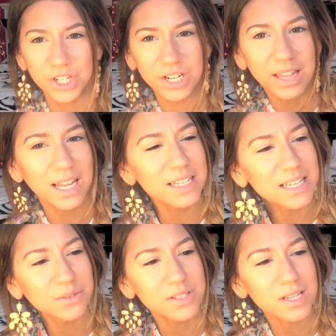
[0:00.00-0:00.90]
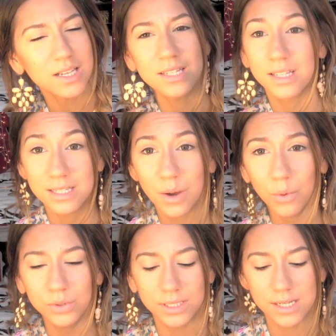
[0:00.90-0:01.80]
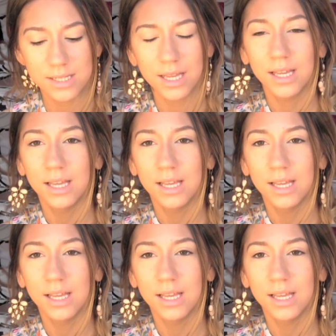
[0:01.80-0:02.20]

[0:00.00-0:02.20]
dirty that is? How disgusting. That's how old it is.